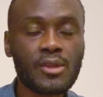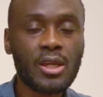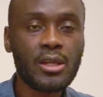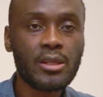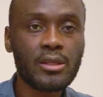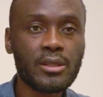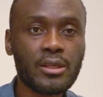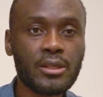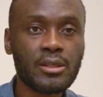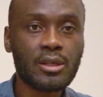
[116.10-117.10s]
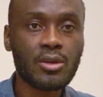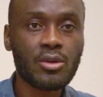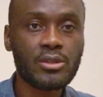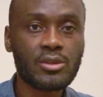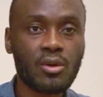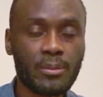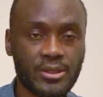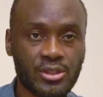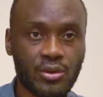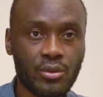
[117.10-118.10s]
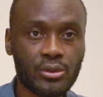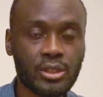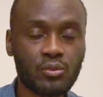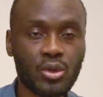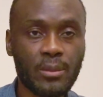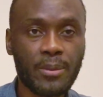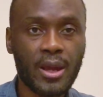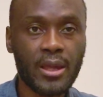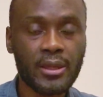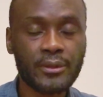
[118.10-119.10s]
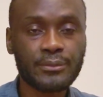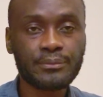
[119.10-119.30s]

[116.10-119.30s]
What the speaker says: in the goods or material that we are buying.